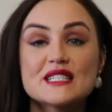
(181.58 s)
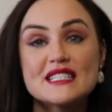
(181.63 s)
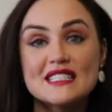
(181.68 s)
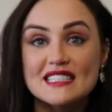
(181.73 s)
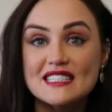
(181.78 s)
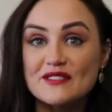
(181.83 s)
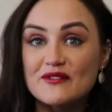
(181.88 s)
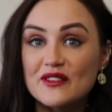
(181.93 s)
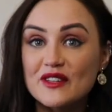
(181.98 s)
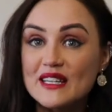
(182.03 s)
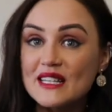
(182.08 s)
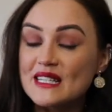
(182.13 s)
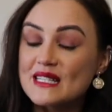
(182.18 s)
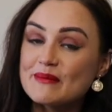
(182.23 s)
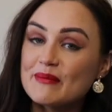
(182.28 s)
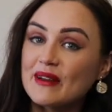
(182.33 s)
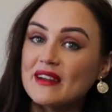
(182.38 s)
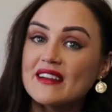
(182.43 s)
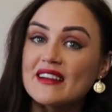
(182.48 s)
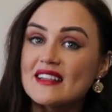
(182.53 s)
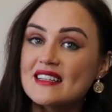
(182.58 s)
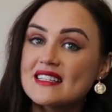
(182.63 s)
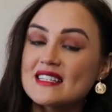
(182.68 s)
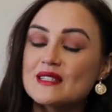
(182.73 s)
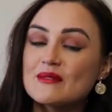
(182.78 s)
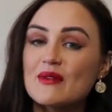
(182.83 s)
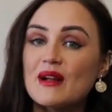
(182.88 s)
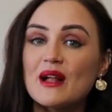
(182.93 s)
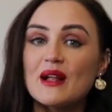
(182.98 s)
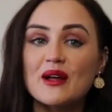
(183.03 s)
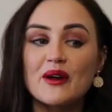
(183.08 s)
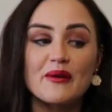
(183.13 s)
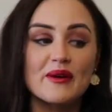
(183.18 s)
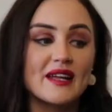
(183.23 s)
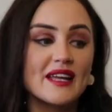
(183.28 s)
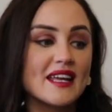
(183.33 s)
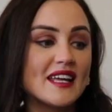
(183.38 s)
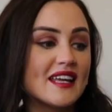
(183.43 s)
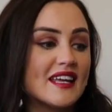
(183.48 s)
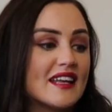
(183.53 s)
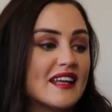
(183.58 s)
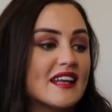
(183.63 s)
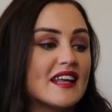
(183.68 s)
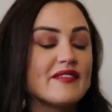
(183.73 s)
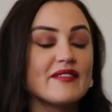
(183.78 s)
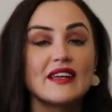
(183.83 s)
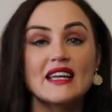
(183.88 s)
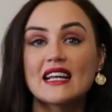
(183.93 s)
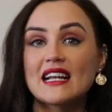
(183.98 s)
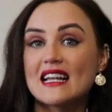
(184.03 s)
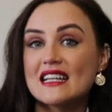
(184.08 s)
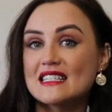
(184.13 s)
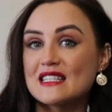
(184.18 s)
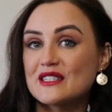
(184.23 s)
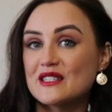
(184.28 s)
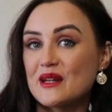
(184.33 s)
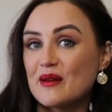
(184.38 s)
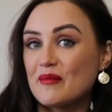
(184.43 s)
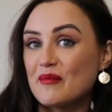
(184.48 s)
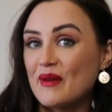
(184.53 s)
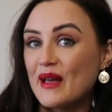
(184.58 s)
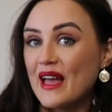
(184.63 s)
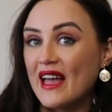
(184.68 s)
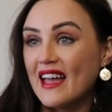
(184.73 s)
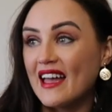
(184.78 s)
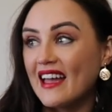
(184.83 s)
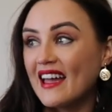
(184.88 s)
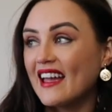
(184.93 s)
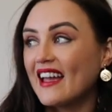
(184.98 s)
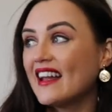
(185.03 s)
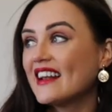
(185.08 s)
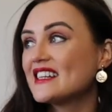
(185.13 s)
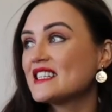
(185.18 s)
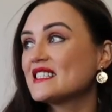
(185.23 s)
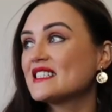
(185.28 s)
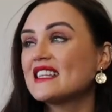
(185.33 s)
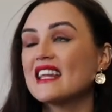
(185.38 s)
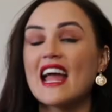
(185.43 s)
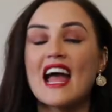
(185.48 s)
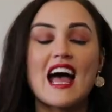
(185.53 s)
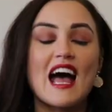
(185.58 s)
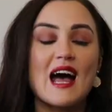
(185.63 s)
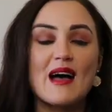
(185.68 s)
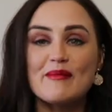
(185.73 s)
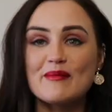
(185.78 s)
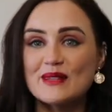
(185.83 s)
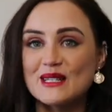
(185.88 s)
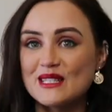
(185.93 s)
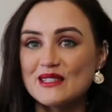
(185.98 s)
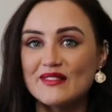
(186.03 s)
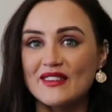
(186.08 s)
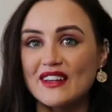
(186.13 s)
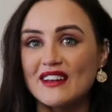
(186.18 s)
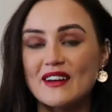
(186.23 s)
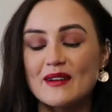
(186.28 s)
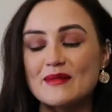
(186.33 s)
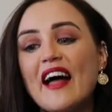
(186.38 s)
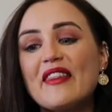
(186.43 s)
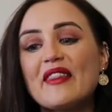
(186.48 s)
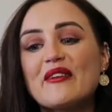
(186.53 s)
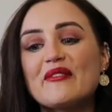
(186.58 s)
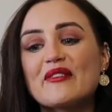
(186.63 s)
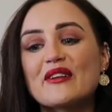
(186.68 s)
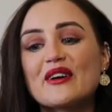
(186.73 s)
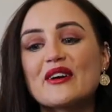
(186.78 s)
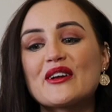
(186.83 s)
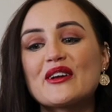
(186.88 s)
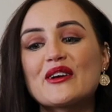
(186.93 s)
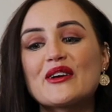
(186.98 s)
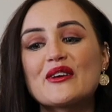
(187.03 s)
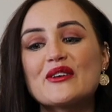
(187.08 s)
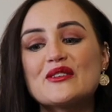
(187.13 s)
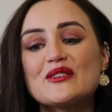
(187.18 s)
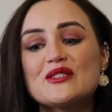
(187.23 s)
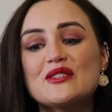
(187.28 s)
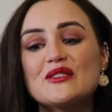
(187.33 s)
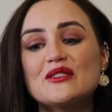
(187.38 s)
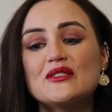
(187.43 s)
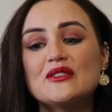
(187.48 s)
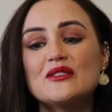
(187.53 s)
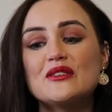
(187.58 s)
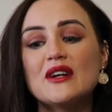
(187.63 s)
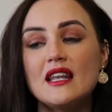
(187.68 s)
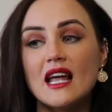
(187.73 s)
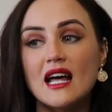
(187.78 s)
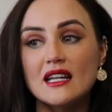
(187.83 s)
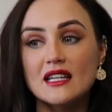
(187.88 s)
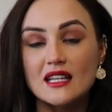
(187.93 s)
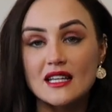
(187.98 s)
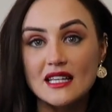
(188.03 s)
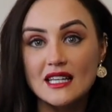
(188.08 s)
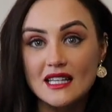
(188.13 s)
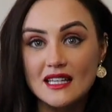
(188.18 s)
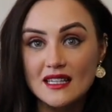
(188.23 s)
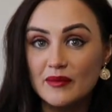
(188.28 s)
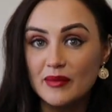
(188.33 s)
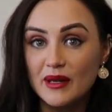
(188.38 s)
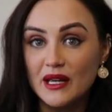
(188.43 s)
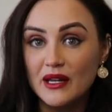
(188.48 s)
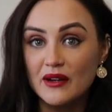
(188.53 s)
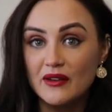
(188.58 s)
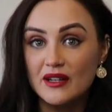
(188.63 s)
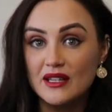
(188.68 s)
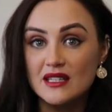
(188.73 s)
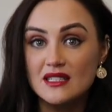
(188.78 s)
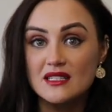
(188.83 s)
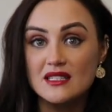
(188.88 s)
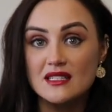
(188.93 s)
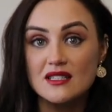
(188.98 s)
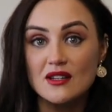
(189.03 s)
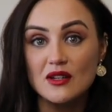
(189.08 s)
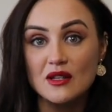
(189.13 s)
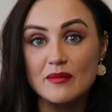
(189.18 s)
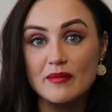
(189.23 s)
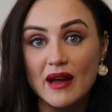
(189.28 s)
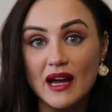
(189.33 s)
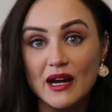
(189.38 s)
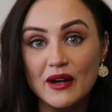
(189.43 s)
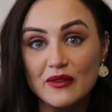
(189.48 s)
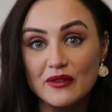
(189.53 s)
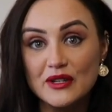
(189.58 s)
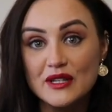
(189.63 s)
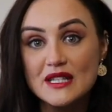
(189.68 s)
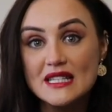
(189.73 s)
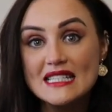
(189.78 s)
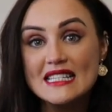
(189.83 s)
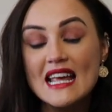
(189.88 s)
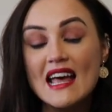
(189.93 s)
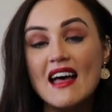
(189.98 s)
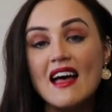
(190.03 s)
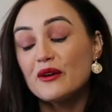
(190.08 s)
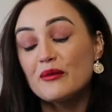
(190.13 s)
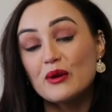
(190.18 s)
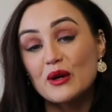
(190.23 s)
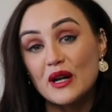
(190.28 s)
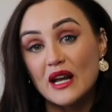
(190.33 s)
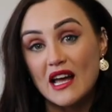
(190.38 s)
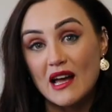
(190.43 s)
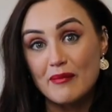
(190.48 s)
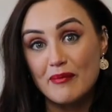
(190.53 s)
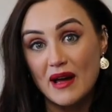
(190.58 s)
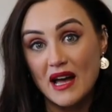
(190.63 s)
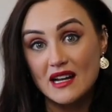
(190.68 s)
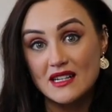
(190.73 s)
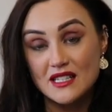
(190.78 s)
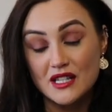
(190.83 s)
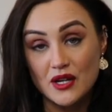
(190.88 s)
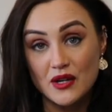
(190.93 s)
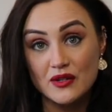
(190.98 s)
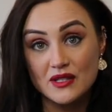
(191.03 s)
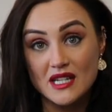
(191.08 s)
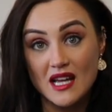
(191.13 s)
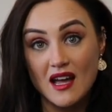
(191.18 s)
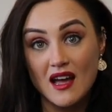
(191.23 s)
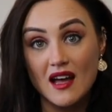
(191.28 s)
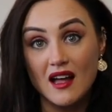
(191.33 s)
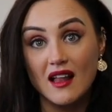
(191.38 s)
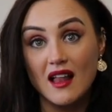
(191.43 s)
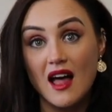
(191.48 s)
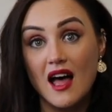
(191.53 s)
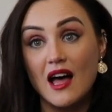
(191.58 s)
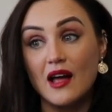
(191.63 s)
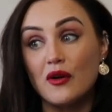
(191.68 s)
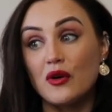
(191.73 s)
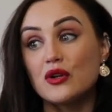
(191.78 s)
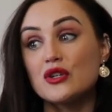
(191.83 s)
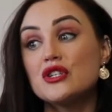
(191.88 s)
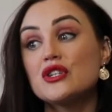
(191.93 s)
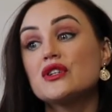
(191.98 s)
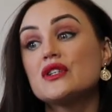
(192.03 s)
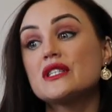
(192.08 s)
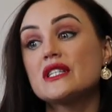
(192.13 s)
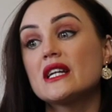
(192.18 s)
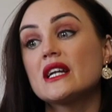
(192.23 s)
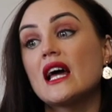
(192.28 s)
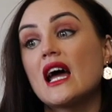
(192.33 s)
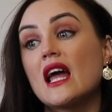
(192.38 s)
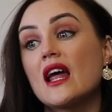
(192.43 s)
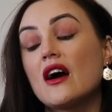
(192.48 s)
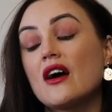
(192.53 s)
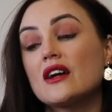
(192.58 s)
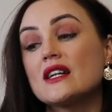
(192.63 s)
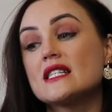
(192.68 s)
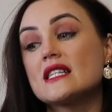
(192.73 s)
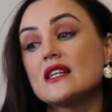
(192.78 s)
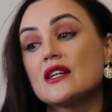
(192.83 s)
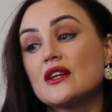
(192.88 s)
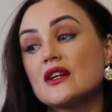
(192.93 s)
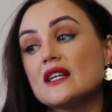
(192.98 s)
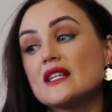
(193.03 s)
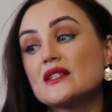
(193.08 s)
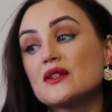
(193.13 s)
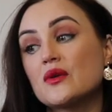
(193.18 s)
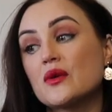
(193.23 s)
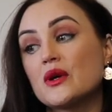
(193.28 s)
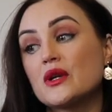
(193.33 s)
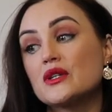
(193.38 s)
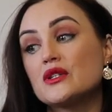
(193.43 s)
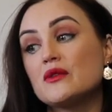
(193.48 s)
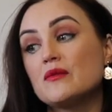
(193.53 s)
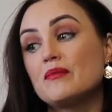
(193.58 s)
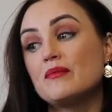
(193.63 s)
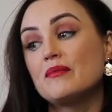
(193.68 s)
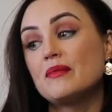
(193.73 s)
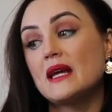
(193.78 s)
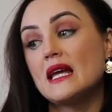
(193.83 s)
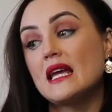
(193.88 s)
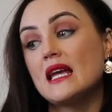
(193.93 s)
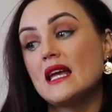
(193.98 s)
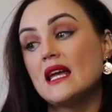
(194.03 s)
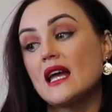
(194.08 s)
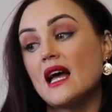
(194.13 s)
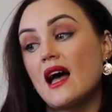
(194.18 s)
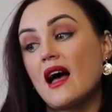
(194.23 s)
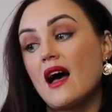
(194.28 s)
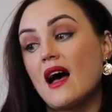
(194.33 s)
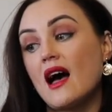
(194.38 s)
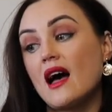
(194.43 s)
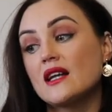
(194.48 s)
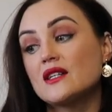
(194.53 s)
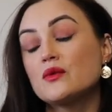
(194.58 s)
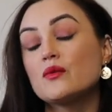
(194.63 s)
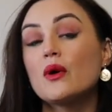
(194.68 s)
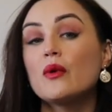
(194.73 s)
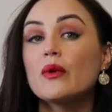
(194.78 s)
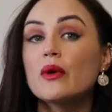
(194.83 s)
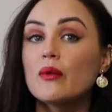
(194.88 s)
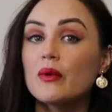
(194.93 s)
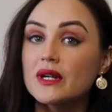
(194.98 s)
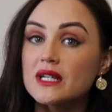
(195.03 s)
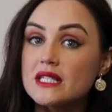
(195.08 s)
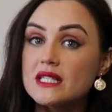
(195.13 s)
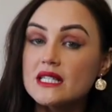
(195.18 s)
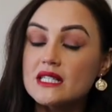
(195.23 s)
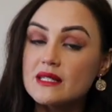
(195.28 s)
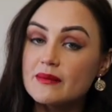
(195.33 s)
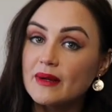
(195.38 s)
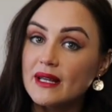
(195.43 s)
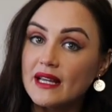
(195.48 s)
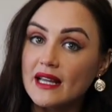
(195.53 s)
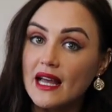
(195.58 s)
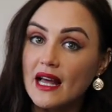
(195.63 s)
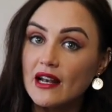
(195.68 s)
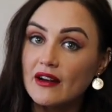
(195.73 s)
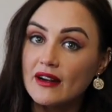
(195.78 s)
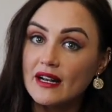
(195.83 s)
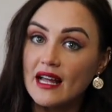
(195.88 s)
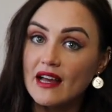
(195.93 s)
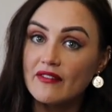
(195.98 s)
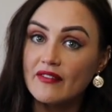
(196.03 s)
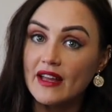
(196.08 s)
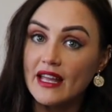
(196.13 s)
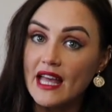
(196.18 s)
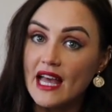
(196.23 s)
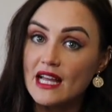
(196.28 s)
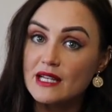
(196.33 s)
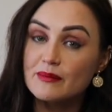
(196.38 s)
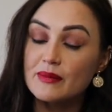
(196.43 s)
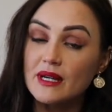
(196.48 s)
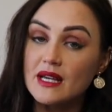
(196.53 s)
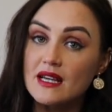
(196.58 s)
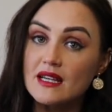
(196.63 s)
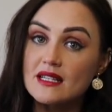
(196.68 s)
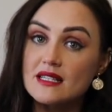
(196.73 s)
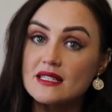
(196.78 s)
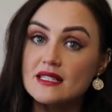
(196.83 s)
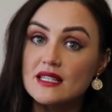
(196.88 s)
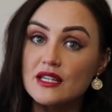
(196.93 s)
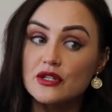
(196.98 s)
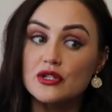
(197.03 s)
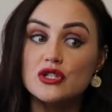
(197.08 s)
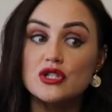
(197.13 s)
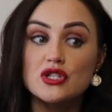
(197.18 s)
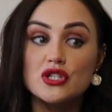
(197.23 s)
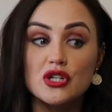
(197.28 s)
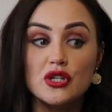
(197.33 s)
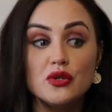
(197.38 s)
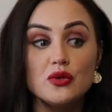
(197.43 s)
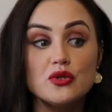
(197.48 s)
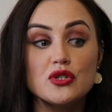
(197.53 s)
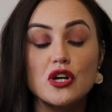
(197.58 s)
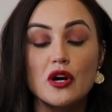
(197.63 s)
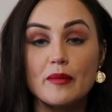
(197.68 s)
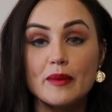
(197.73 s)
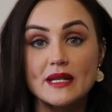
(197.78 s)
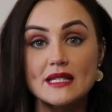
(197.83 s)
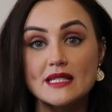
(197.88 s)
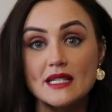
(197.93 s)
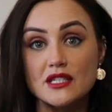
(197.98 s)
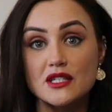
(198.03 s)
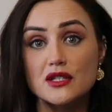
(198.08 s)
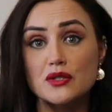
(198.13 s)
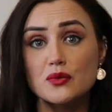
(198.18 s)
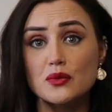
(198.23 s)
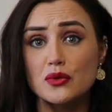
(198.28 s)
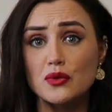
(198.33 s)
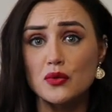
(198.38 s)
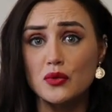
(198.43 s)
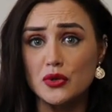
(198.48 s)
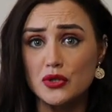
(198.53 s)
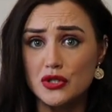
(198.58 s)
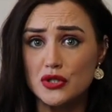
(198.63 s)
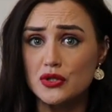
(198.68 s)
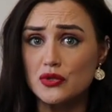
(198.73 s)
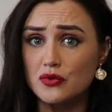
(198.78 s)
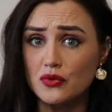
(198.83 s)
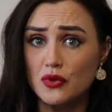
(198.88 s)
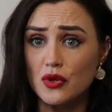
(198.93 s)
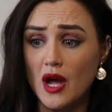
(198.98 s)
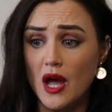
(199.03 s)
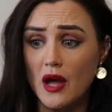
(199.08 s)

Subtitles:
just for the experience as well, going in, having a glass of champagne, just the atmosphere. And then we're going to go to L'Abri, the bakery that does all the macarons. Then we're going to head back to the hotel, and on Tuesday night our dinner is going to be at, well, we wanted it to be at Galeries Lafayette because there's 2 shopping centres with gorgeous